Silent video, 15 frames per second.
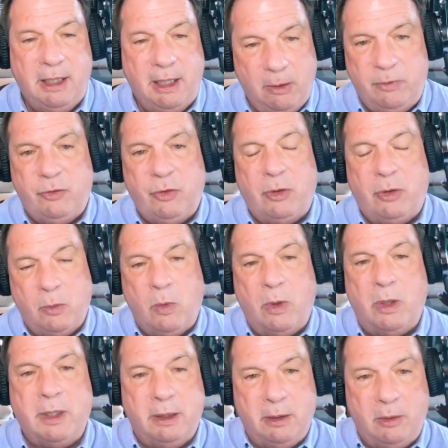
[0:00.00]
And we started
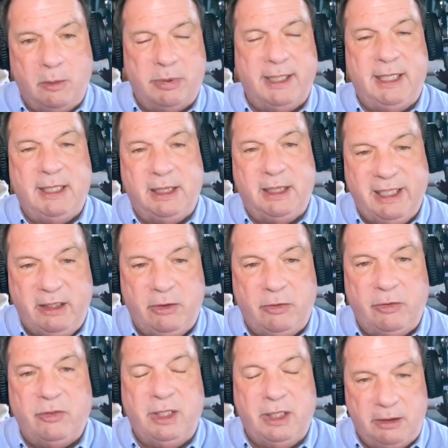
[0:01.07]
working on bringing
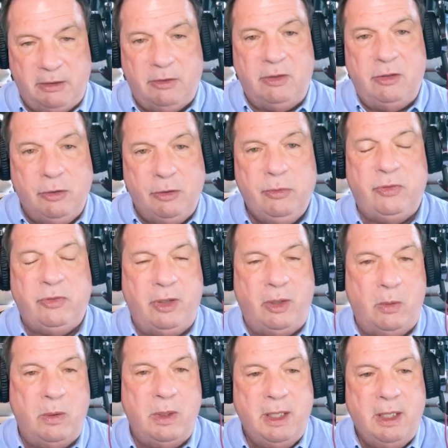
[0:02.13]
leaders in to do
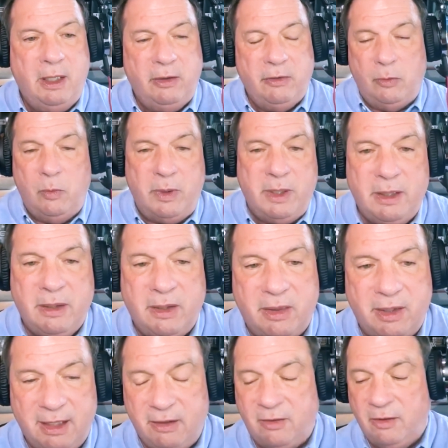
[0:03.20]
so. So one of the
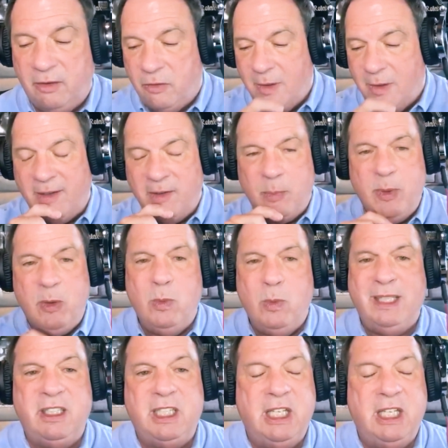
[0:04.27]
things is you have to be
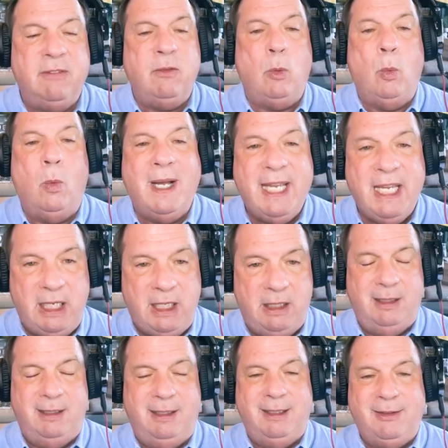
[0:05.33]
willing to give away
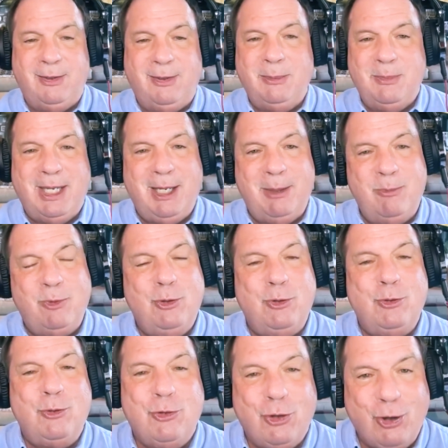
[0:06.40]
sometimes
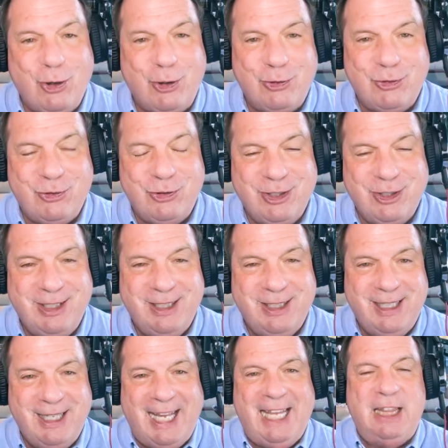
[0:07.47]
your church
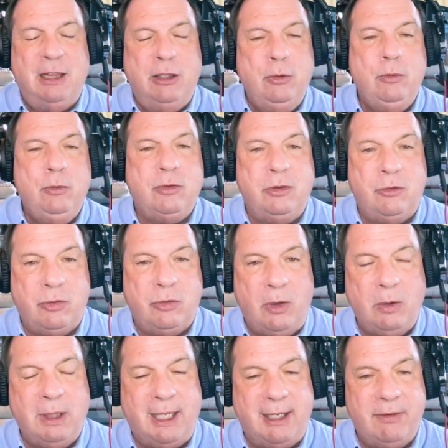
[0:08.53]
and lose
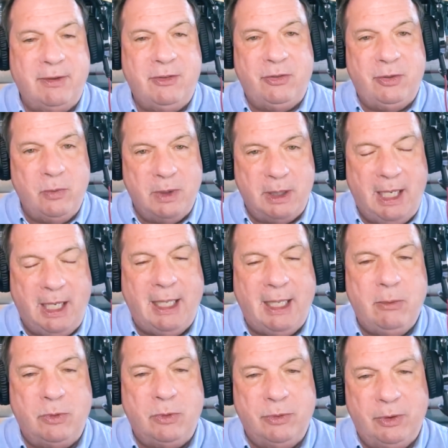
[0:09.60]
control of it to see what
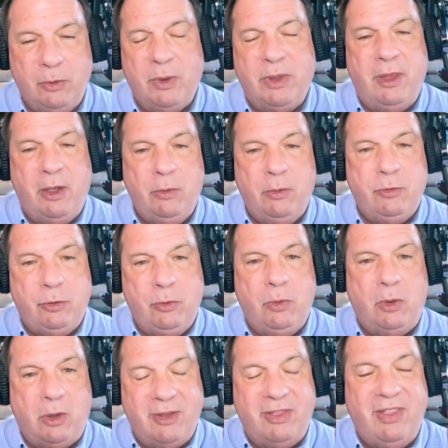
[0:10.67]
God will do with those
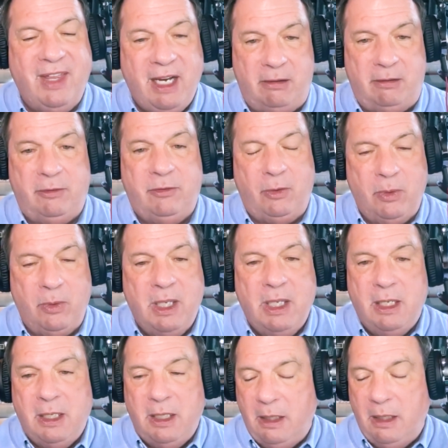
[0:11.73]
who are there. So,
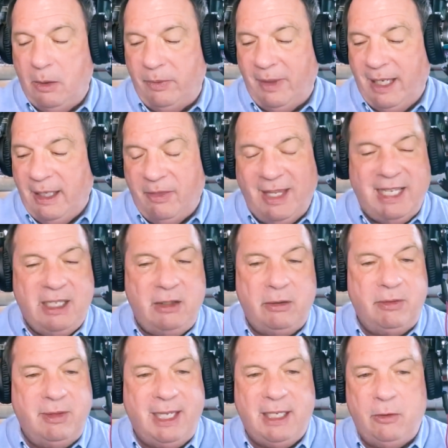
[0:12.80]

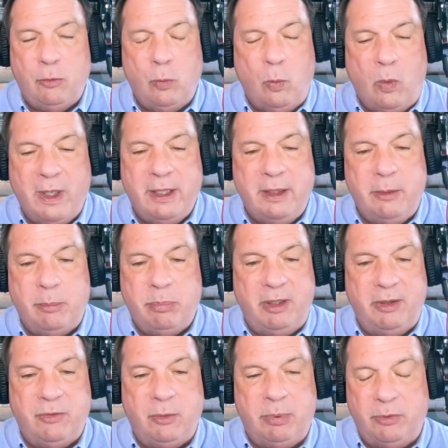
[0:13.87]
that is one of the
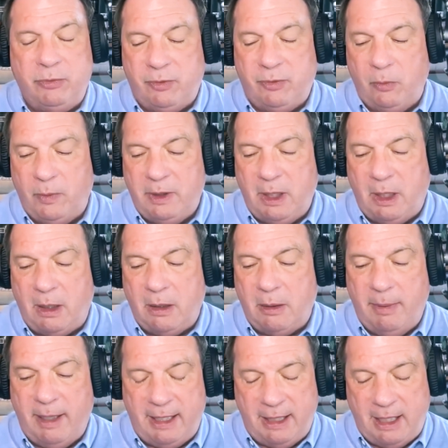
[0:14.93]
principles that we talk
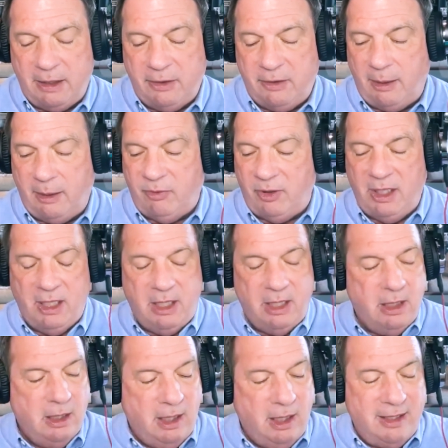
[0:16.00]
about in autopsy.
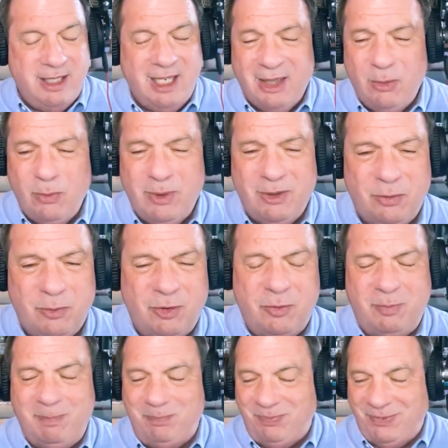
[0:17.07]
Another one is
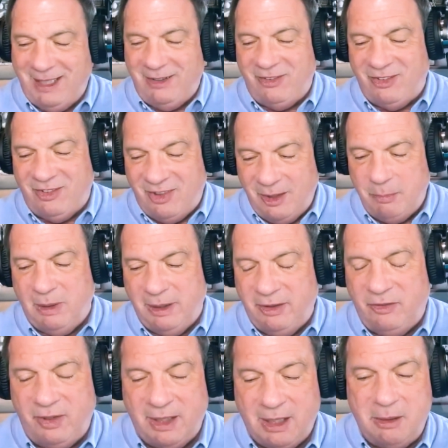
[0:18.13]
just as simple
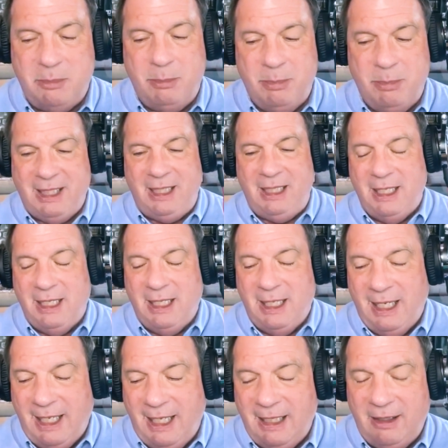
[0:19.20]
as it can be.
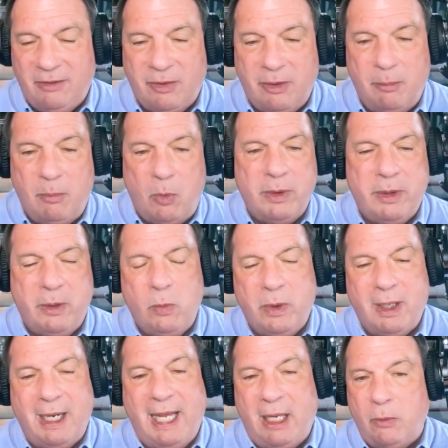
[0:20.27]
It is the more that
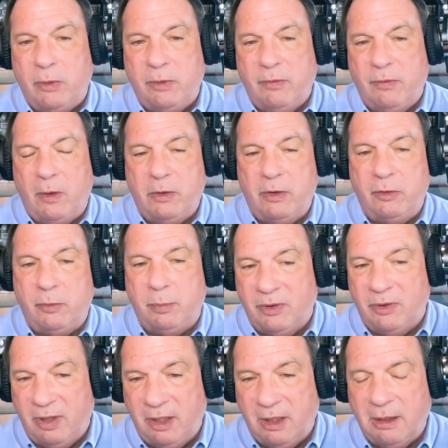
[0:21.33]
we're outward focused,
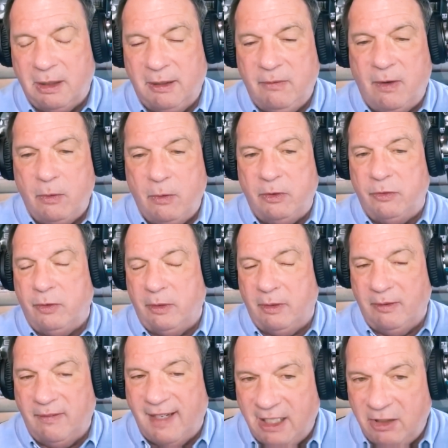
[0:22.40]
particularly focused on
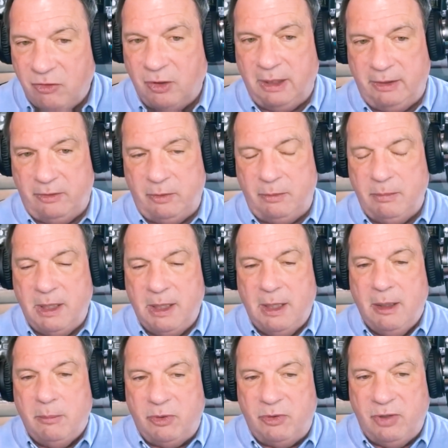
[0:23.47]
evangelism,
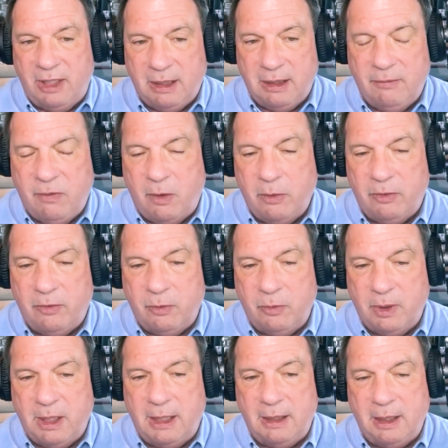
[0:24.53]
particularly focused on
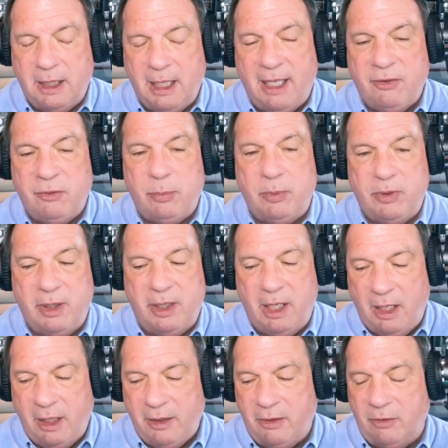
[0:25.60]
getting the gospel to
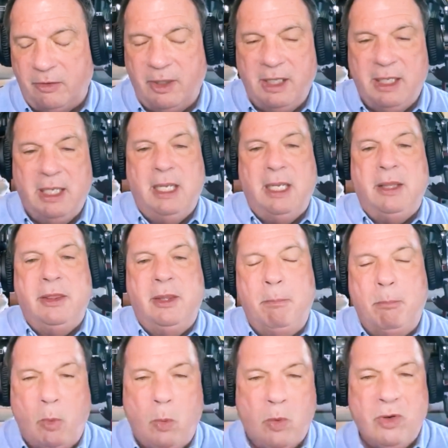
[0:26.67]
the others, the
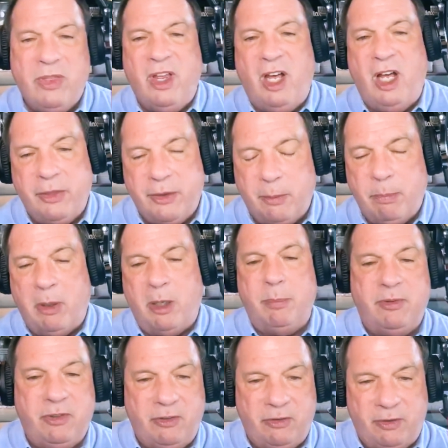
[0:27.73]
more the other
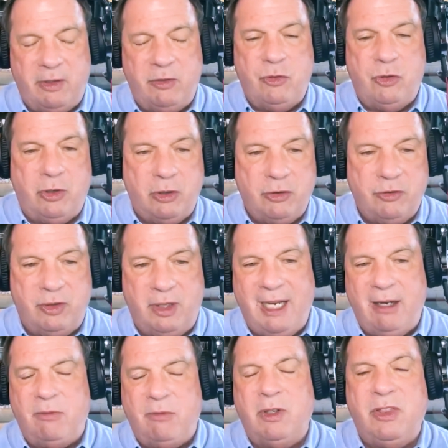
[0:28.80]
purposes of the church and
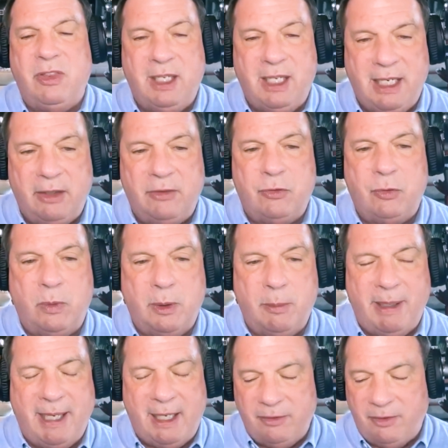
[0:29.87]
everything else that we're
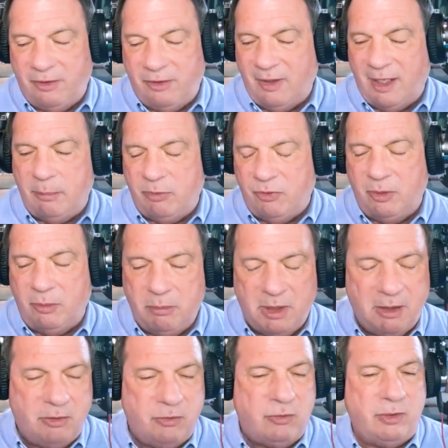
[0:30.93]
about, discipleship,
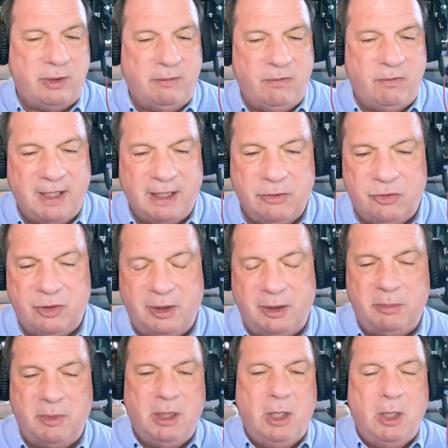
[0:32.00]
ministry,
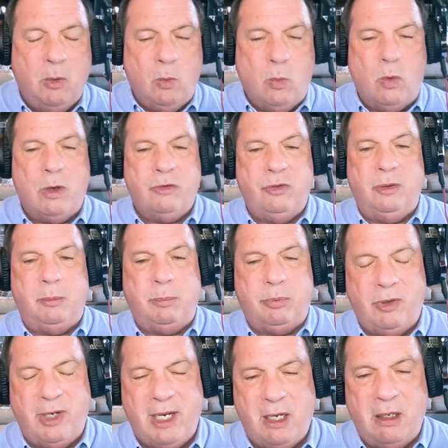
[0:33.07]
fellowship, worship,
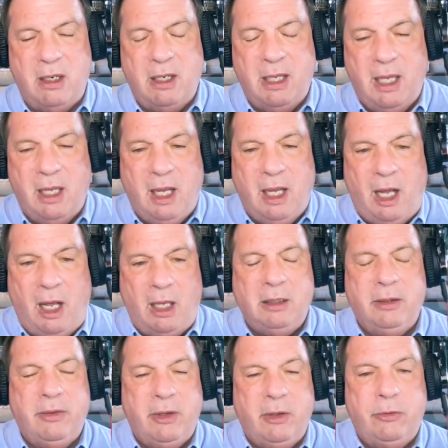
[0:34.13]
prayer, all
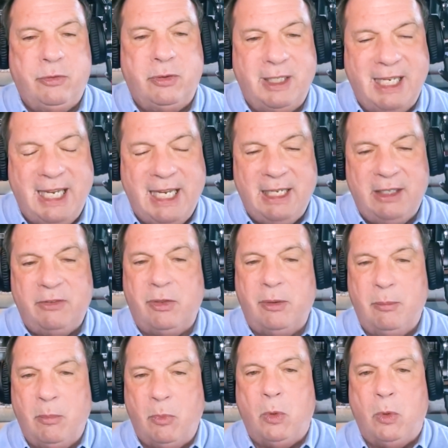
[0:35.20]
of those are enhanced the
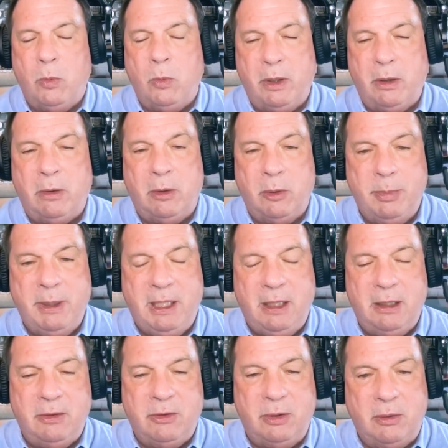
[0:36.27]
more we are
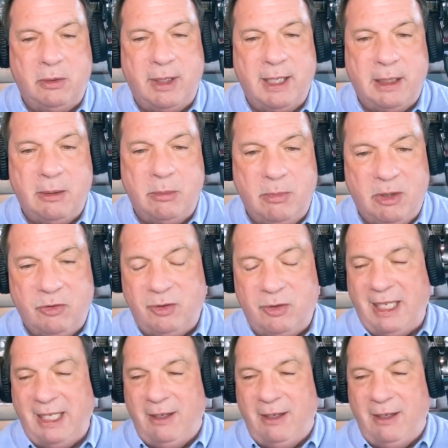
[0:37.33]
obedient to the Great Commission.